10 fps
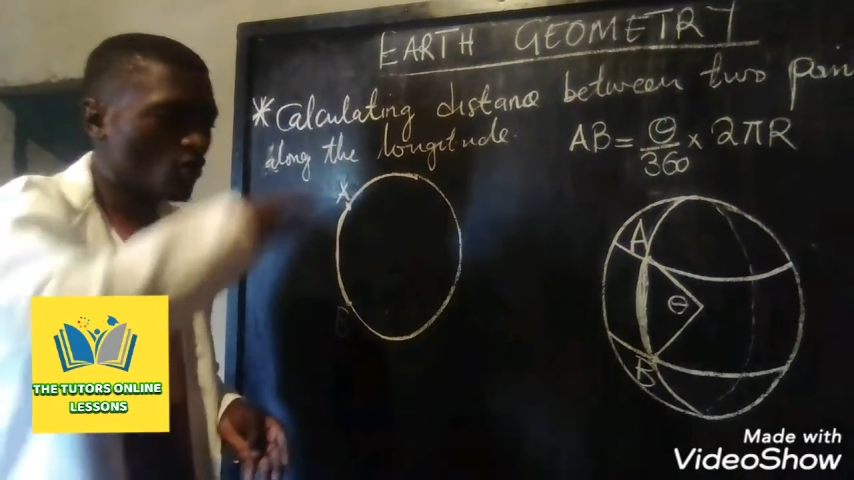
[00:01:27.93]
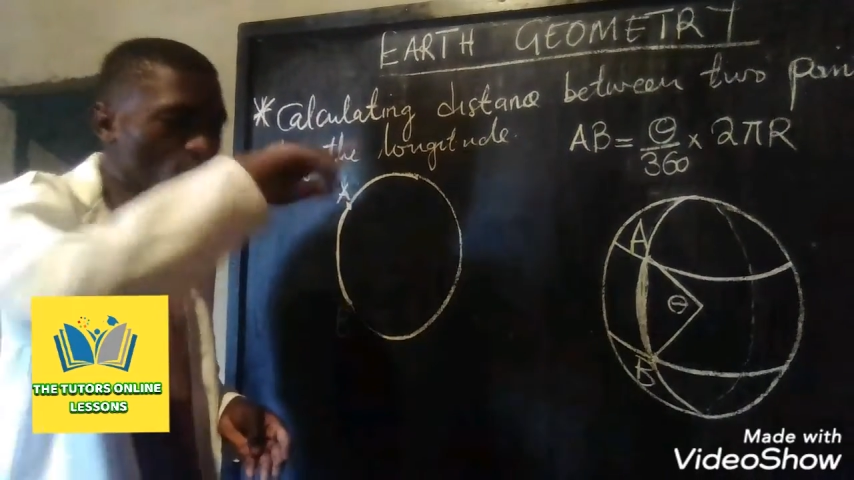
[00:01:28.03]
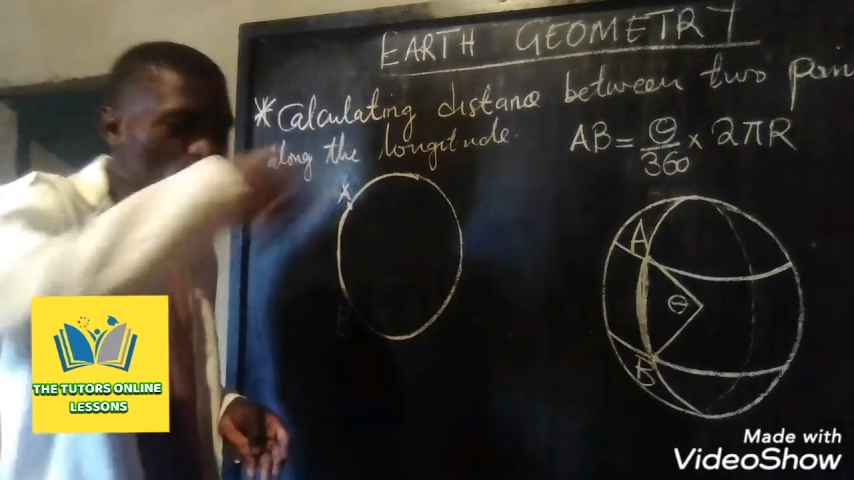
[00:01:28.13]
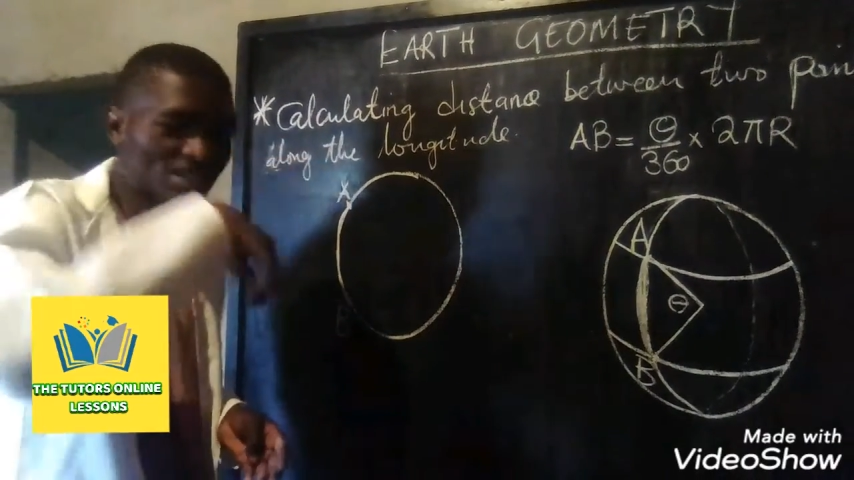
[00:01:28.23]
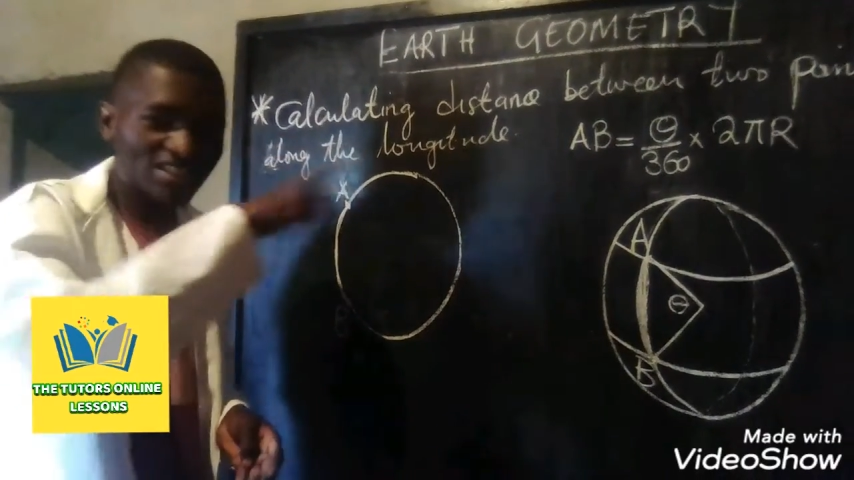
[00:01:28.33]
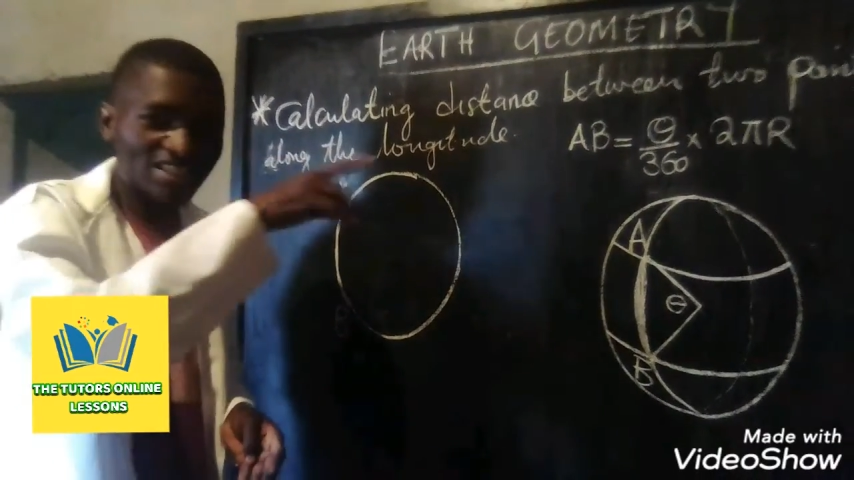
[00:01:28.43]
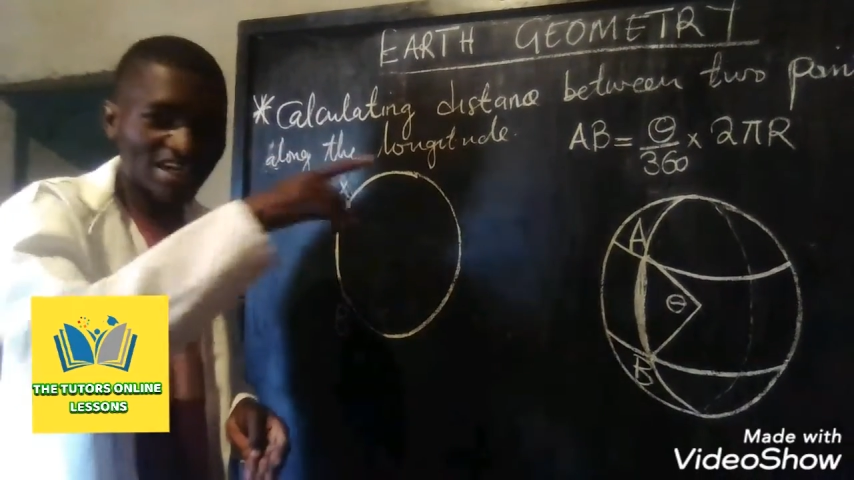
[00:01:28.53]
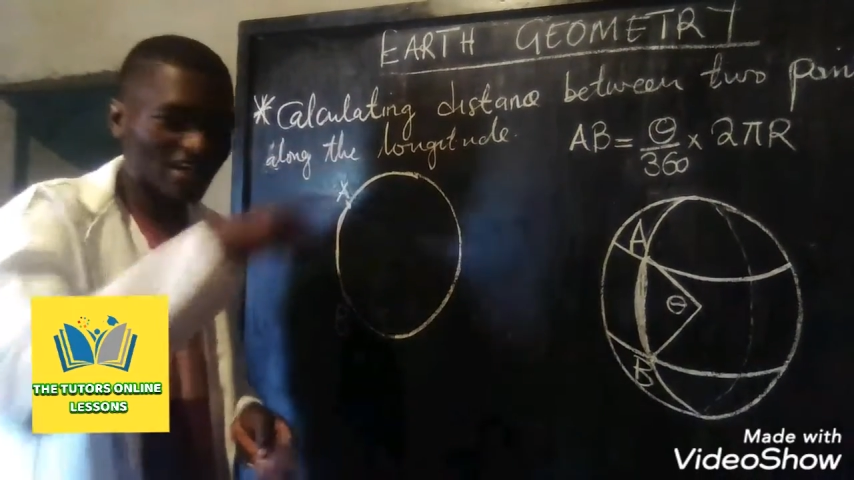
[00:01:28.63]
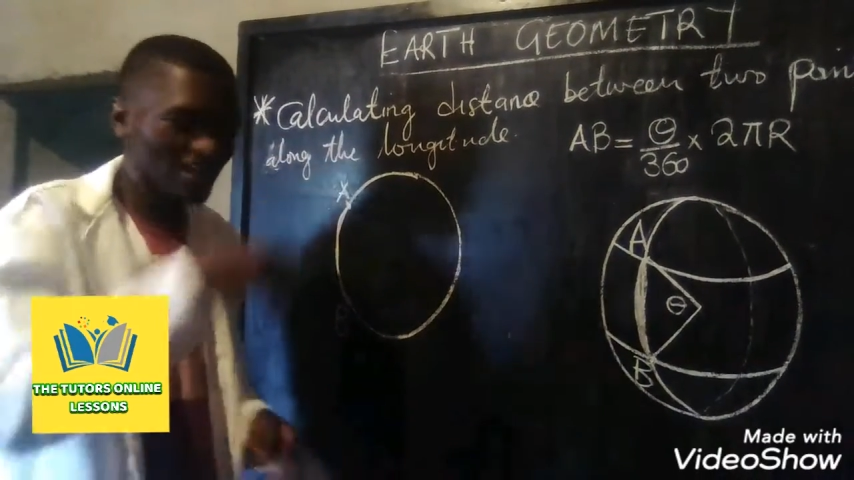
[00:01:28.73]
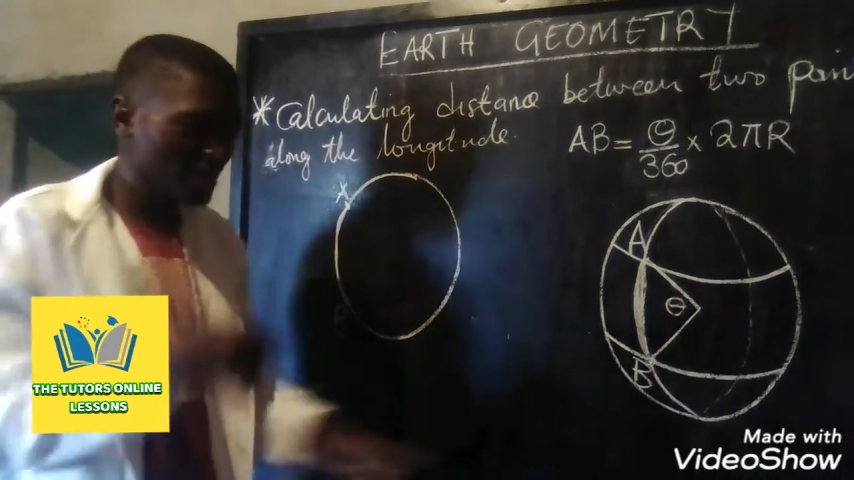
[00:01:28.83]
complete
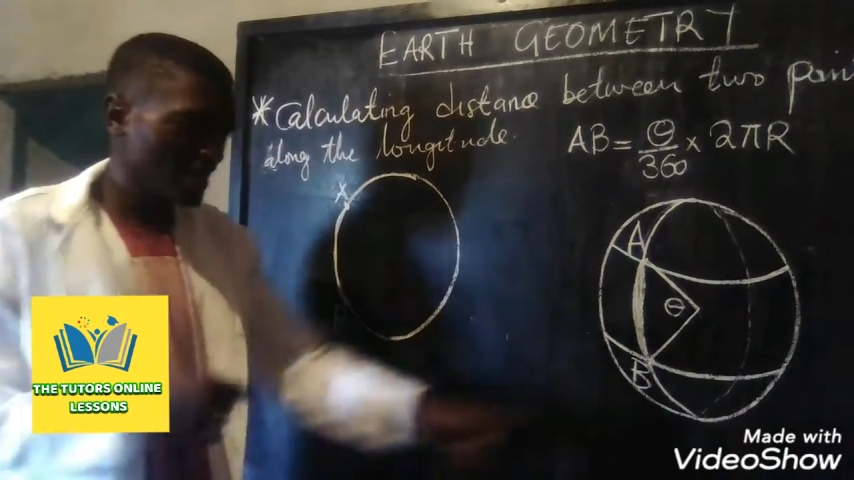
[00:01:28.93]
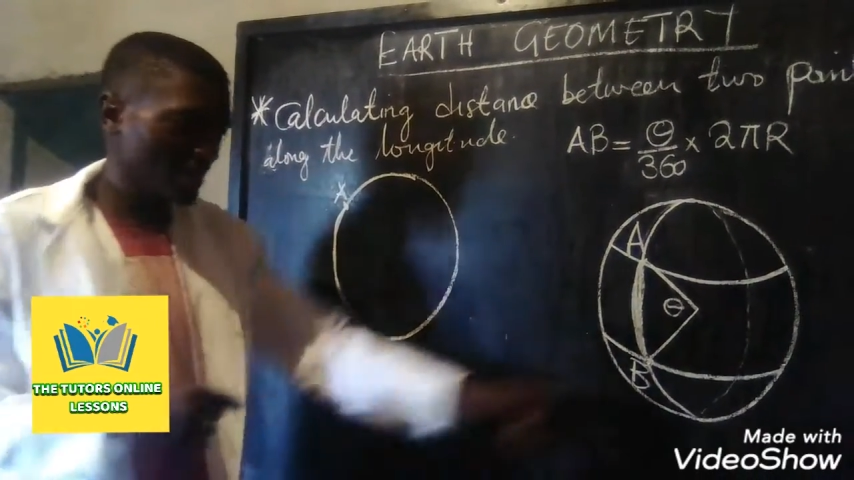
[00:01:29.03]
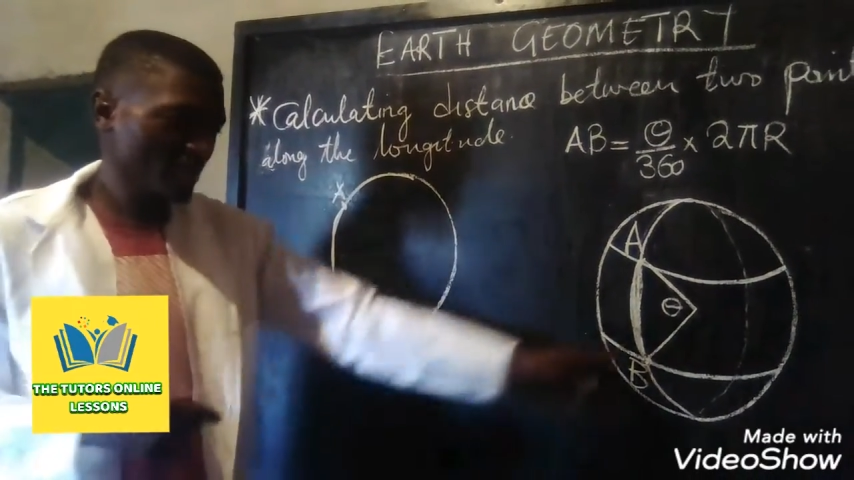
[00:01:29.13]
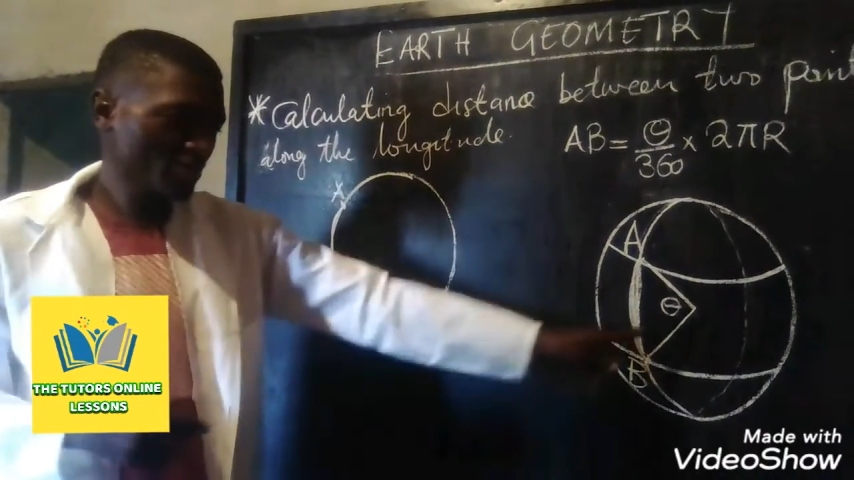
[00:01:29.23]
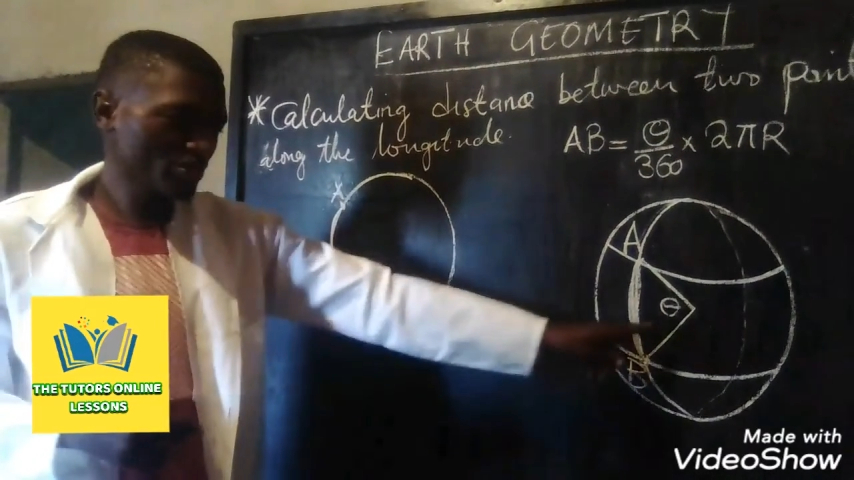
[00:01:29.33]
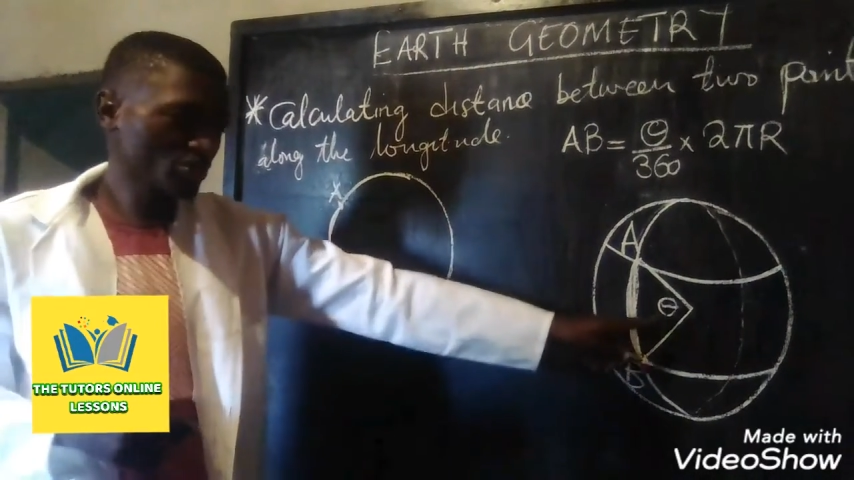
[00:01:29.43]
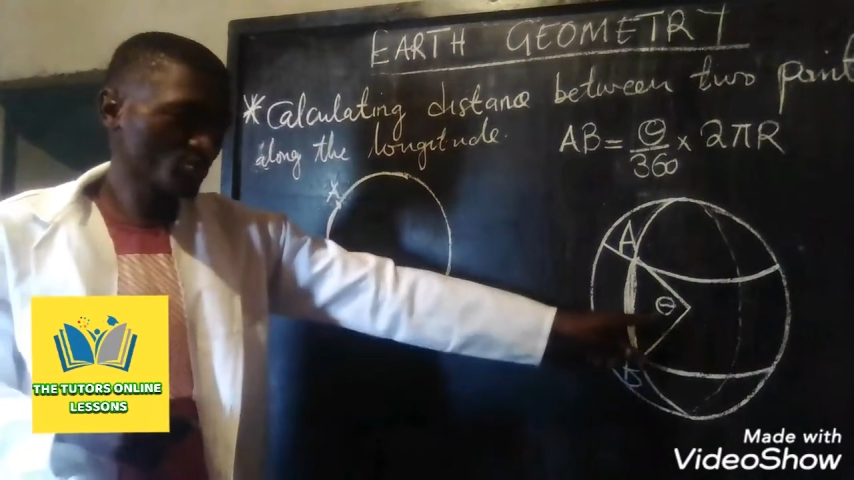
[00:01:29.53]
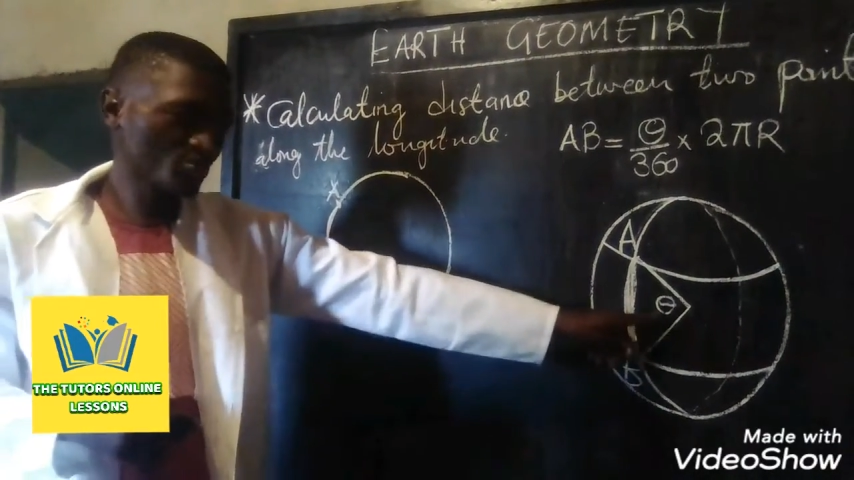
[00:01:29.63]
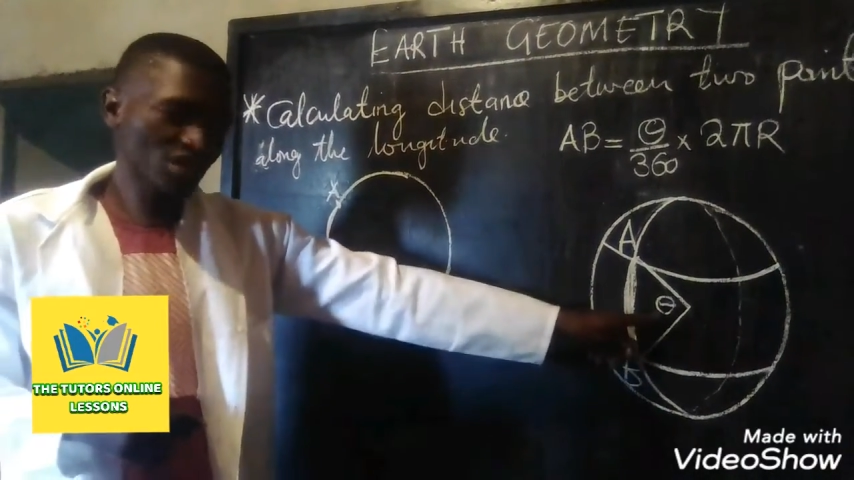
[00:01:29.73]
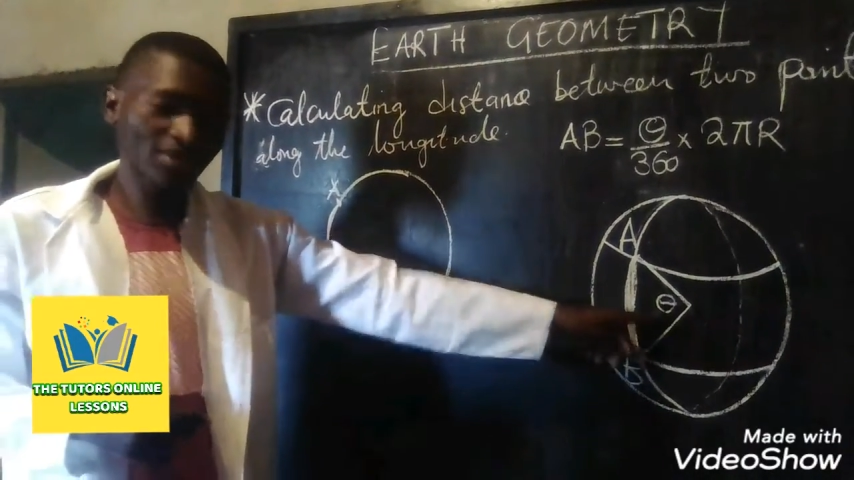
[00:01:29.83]
10. Then we
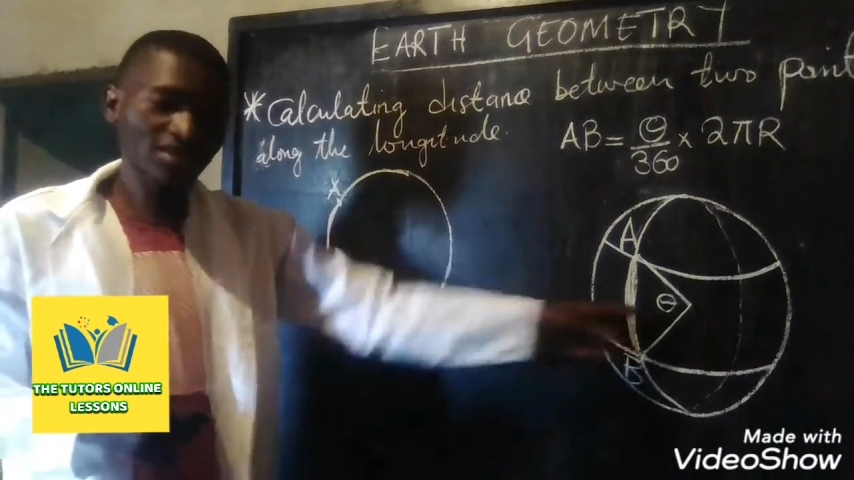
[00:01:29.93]
should pick